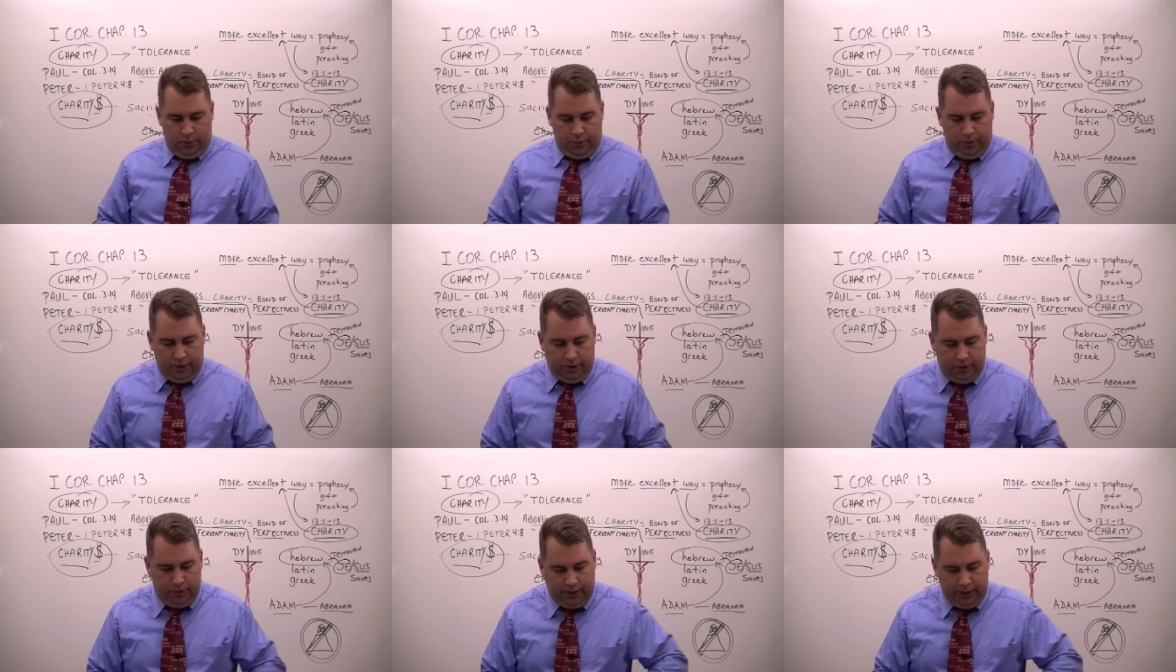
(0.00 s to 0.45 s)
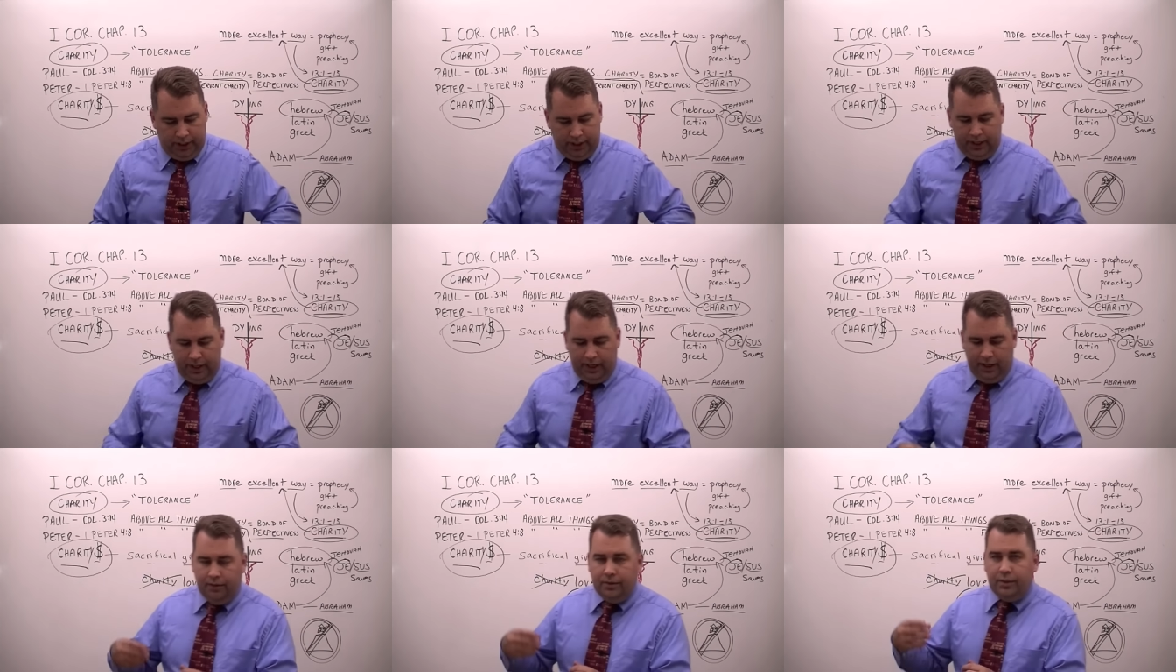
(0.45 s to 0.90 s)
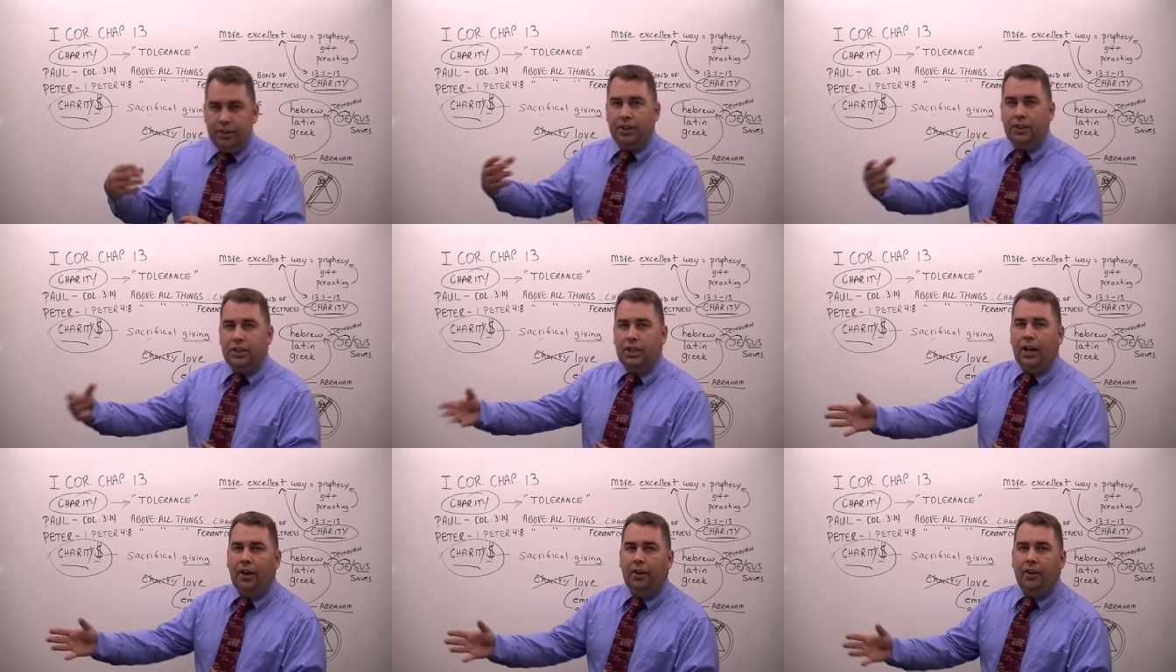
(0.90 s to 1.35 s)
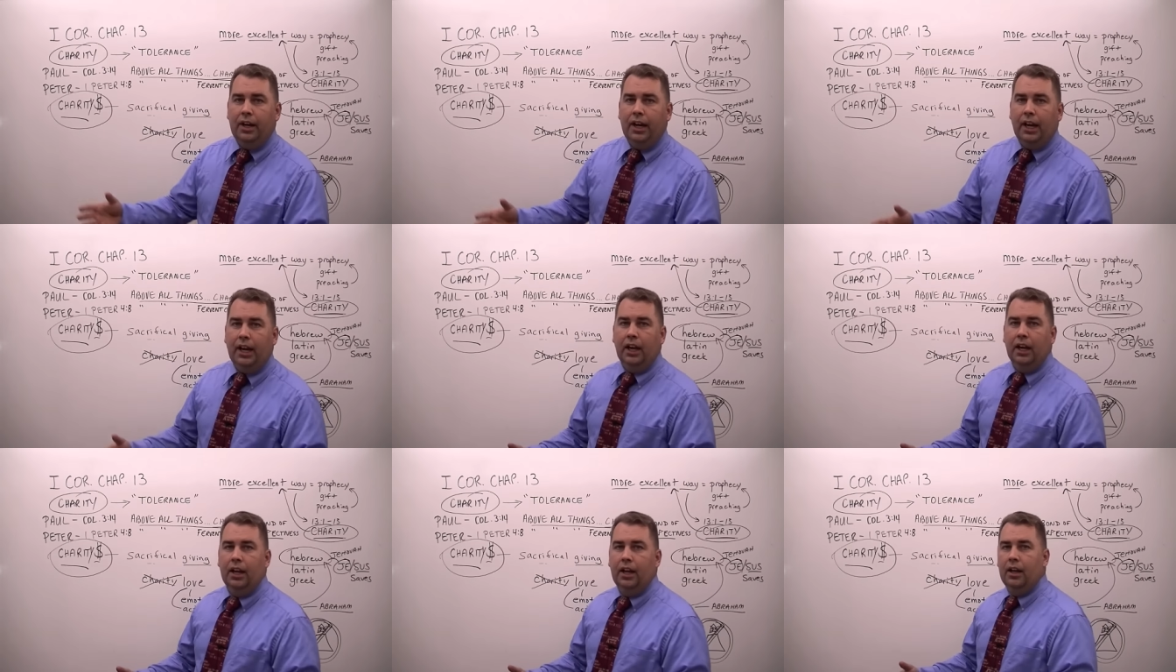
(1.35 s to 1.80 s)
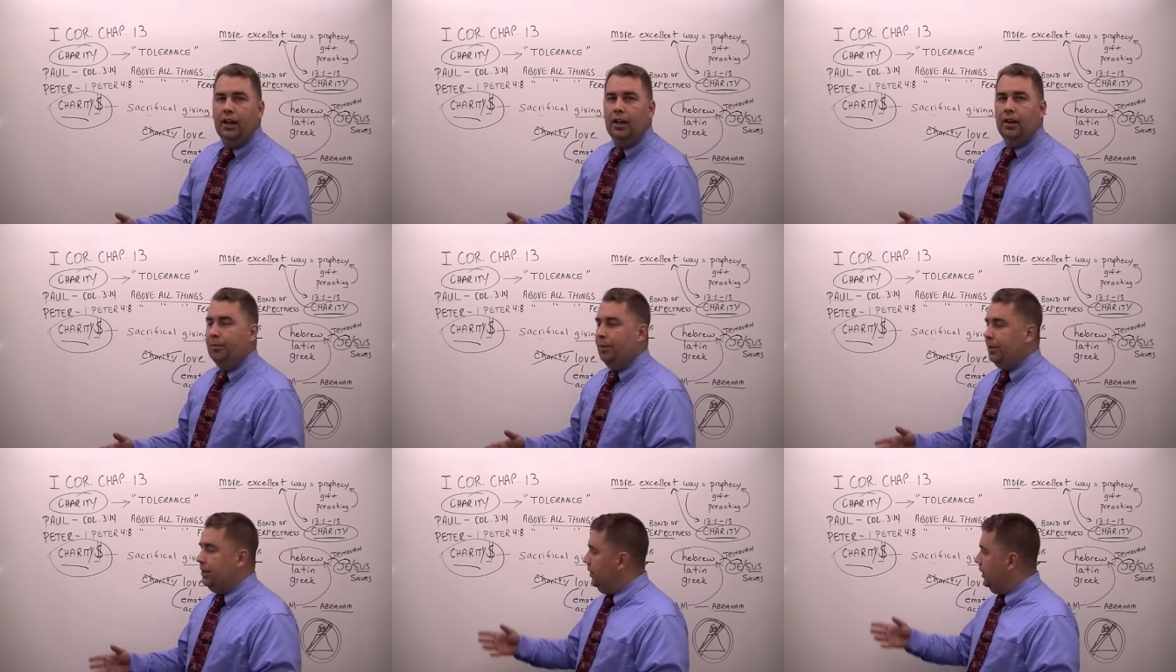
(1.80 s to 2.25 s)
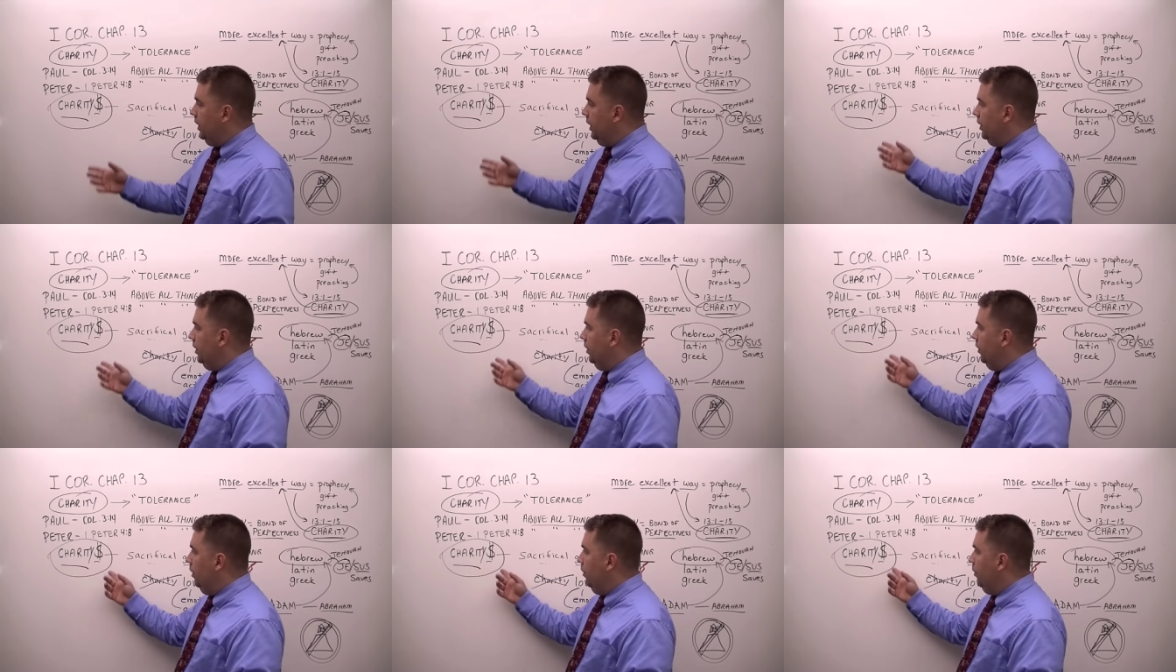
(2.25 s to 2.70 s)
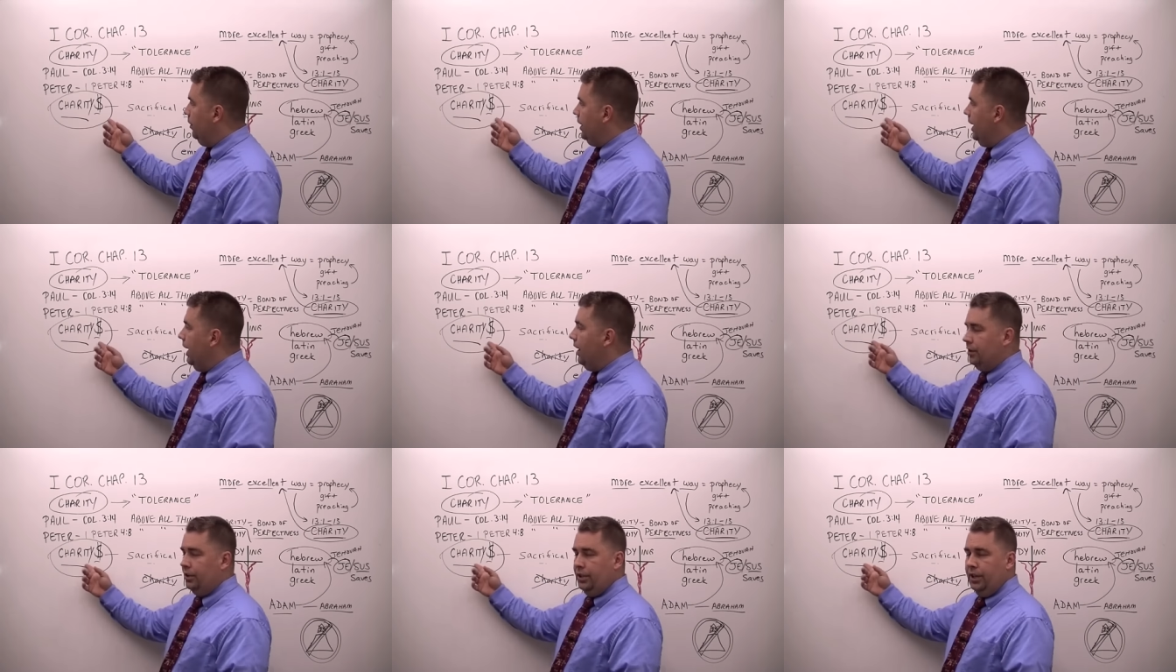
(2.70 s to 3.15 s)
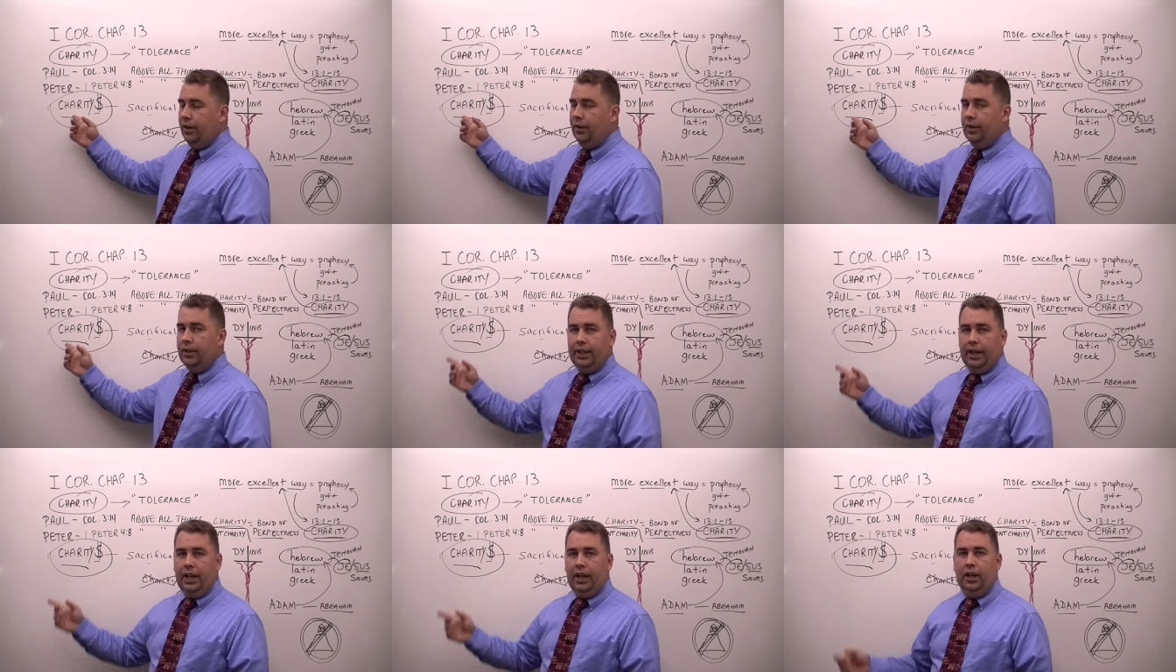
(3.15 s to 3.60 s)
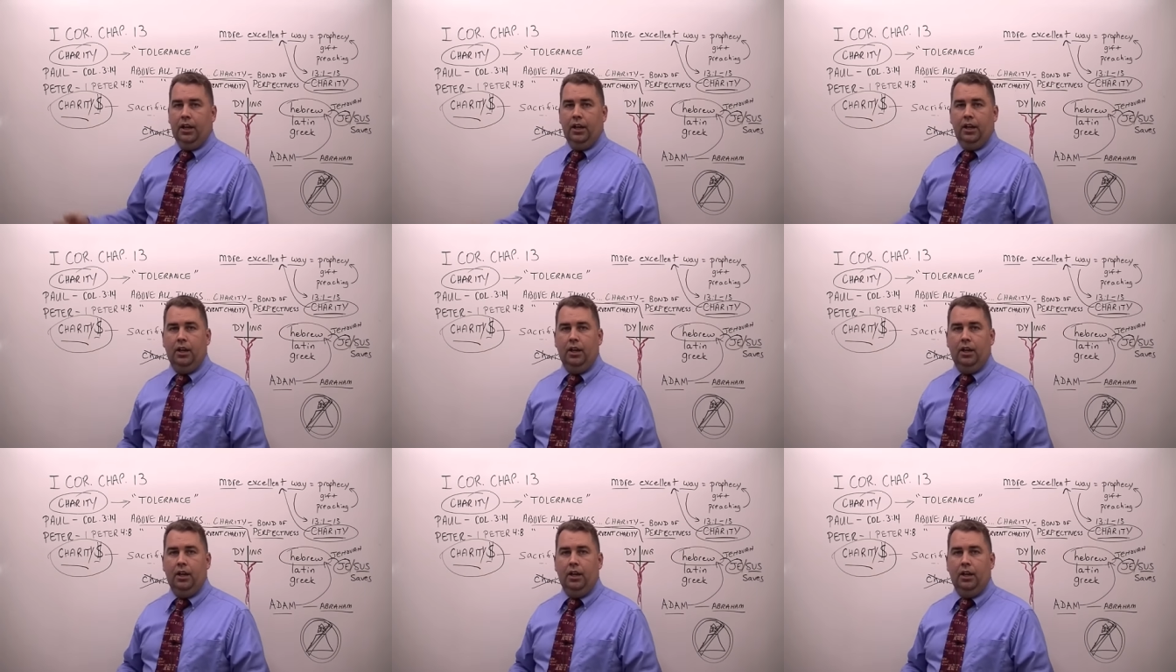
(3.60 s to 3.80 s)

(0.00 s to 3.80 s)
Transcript: Well, you can give to charity, but you can do it without charity.